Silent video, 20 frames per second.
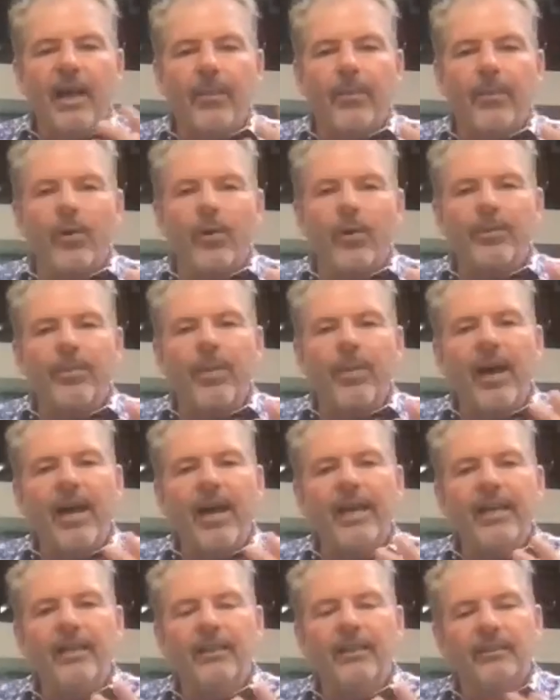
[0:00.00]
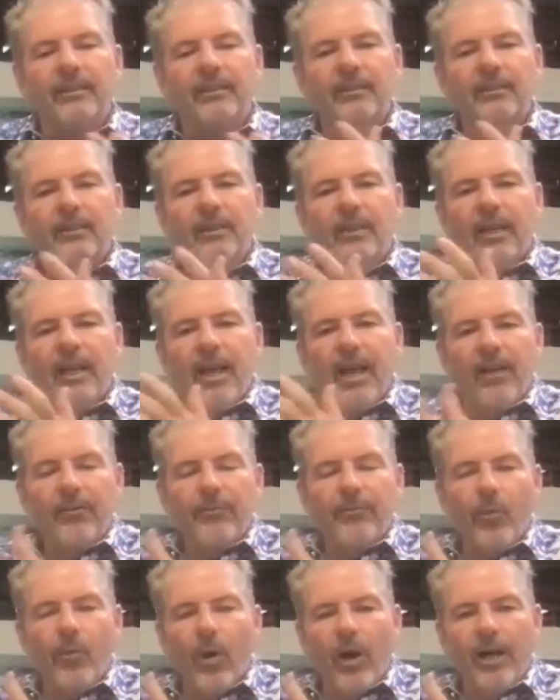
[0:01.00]
So I ended up with my
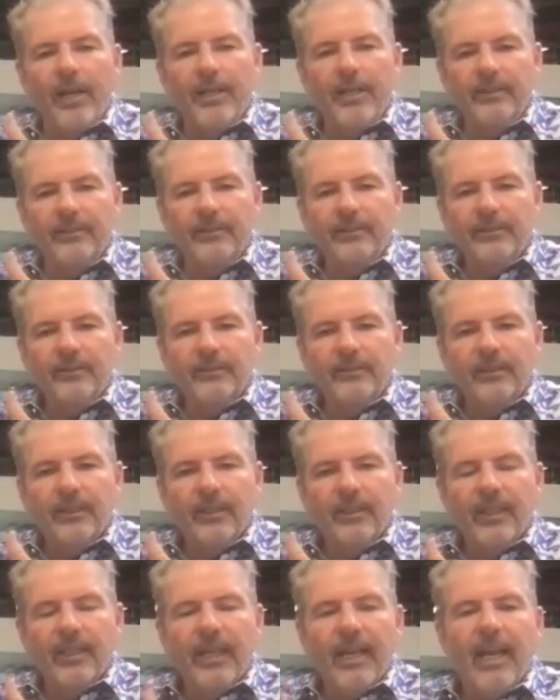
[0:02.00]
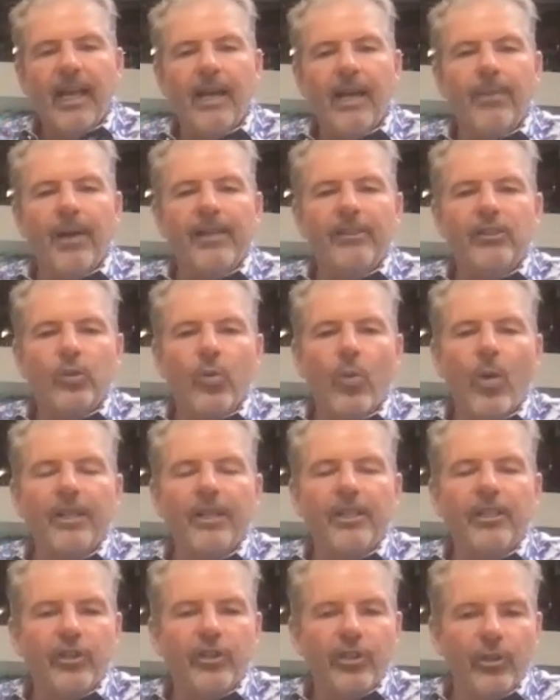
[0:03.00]
F1 and my
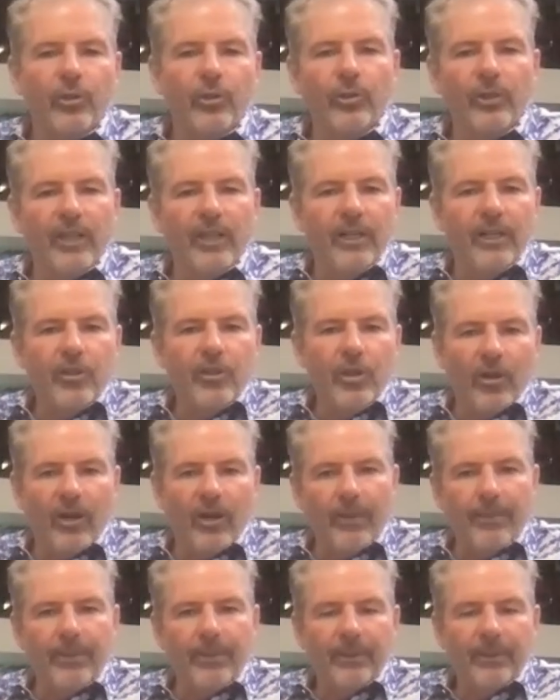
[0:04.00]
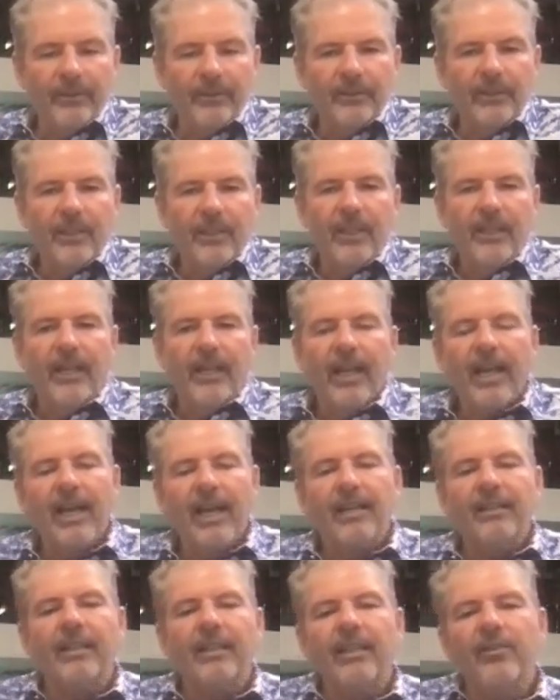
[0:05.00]
22 in Europe,
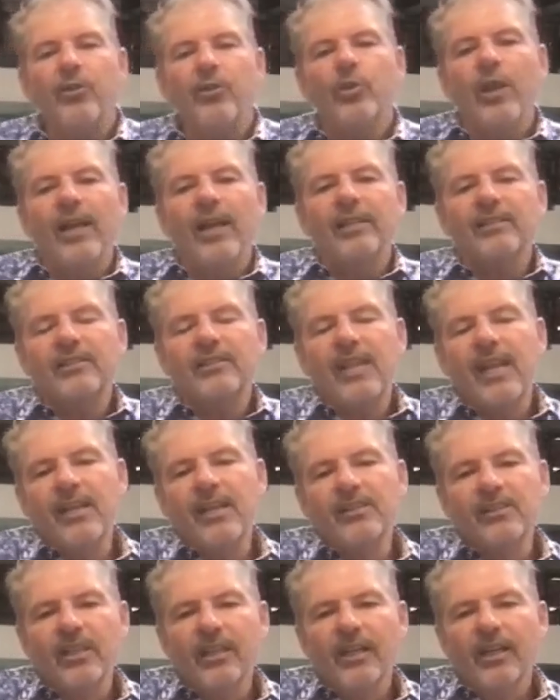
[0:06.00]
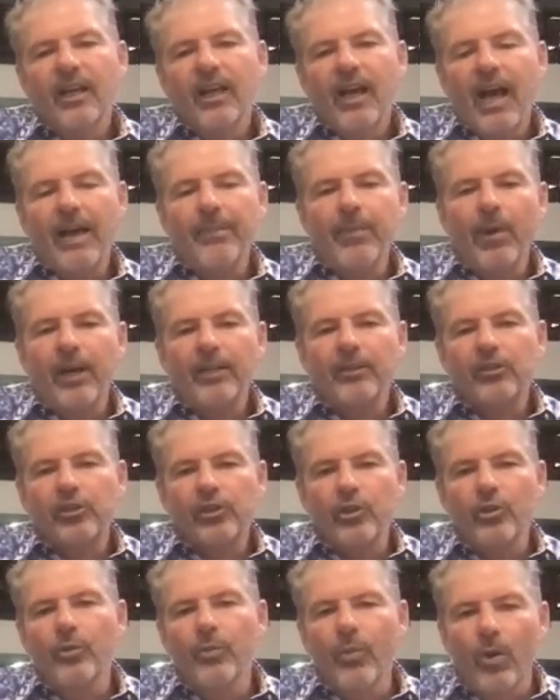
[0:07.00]
and in the United States, I bought
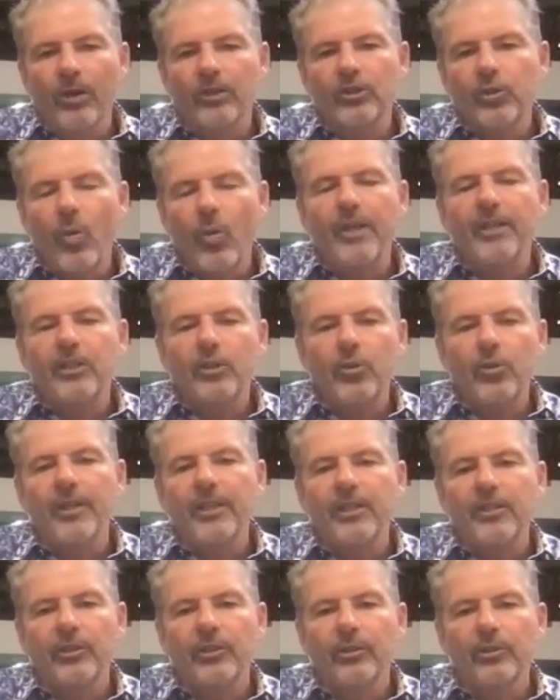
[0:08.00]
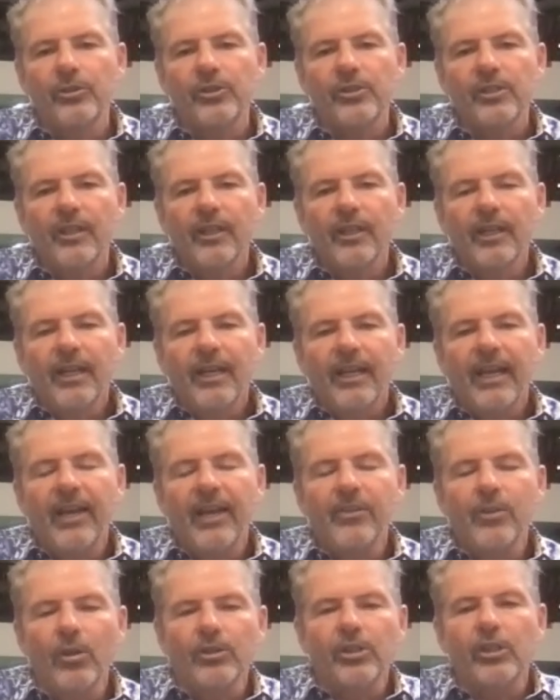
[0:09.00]
2 more 2022s,
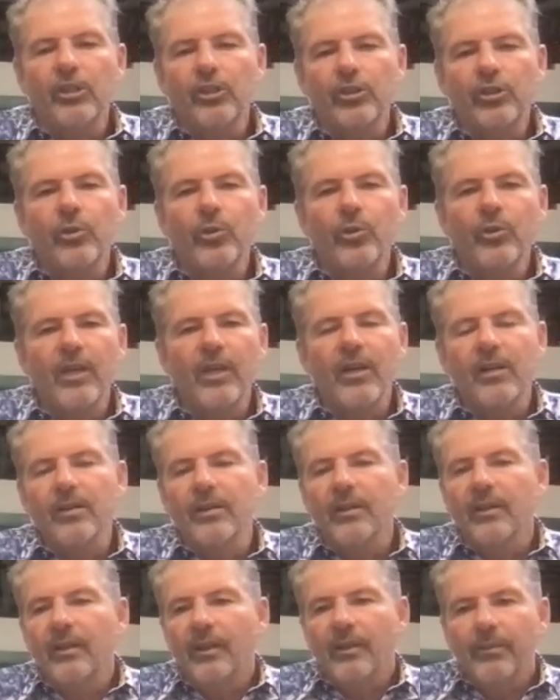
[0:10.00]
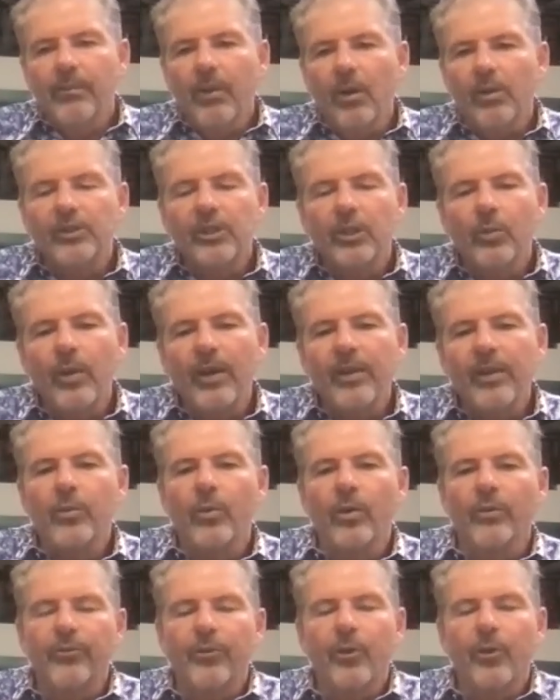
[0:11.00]
and those are the 2 that are most of the way
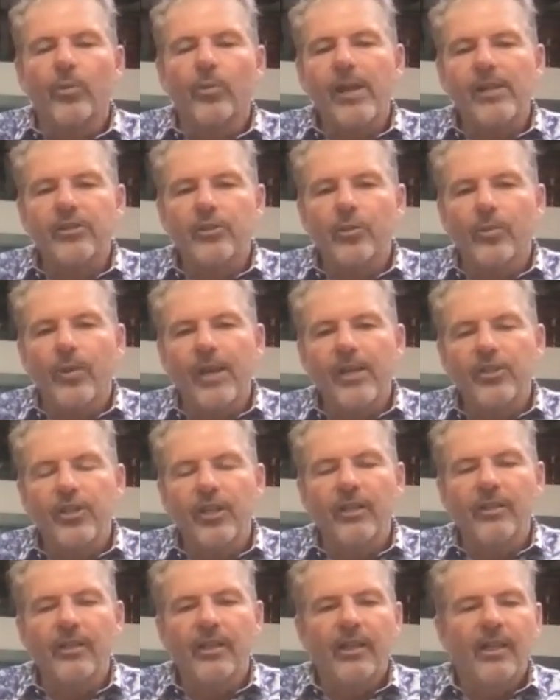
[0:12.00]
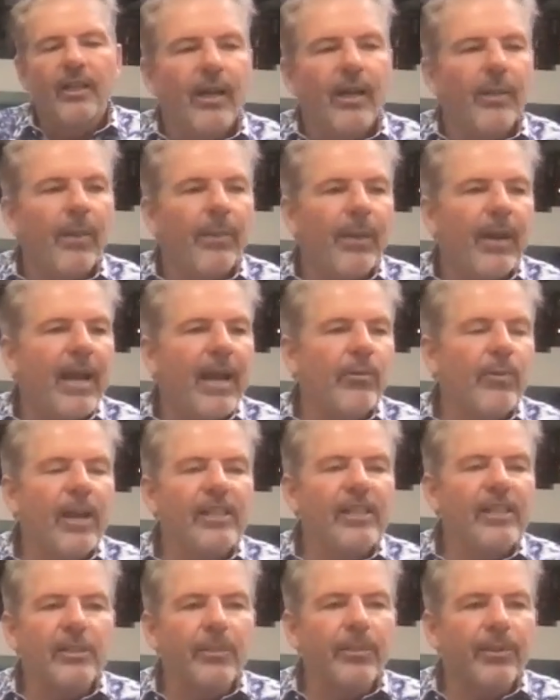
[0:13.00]
through a full restoration, but I
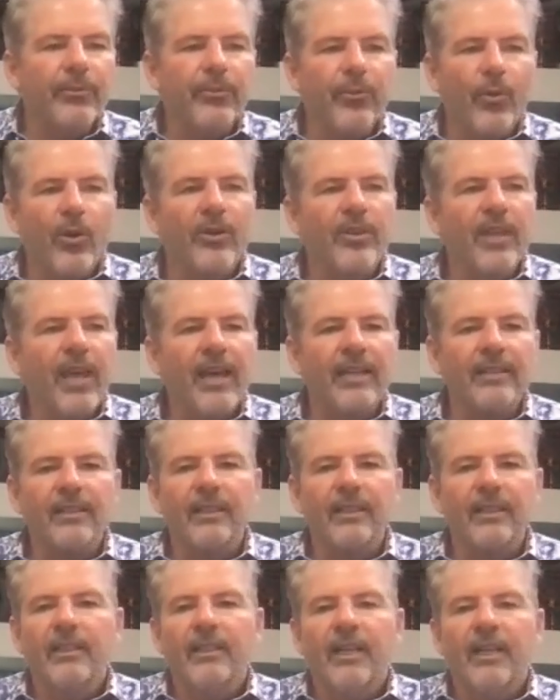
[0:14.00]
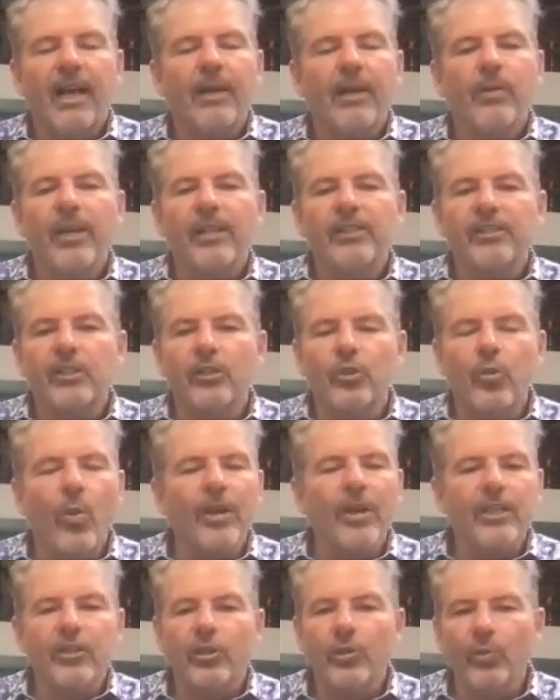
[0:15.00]
raced them before that. I raced the
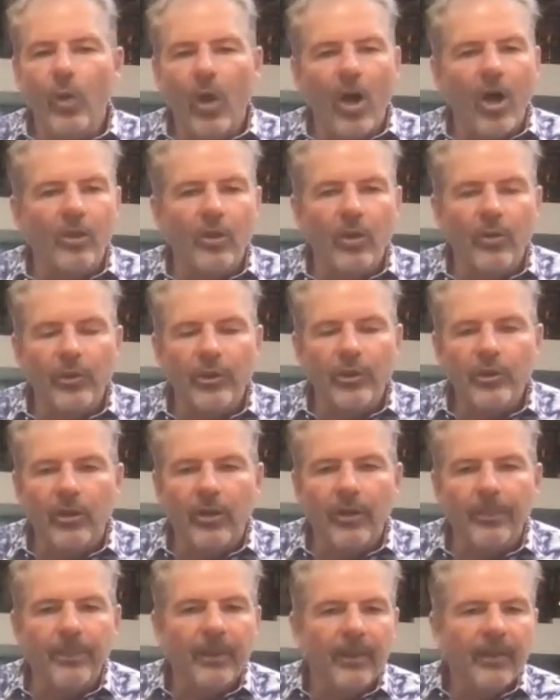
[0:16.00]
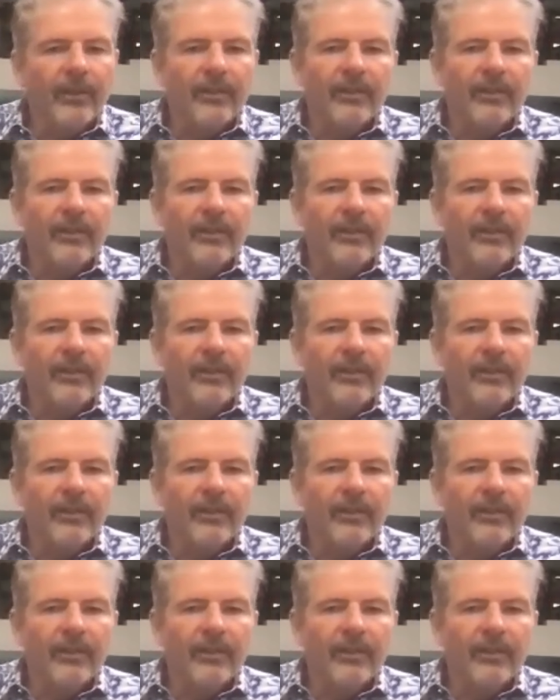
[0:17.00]
22 all over Europe.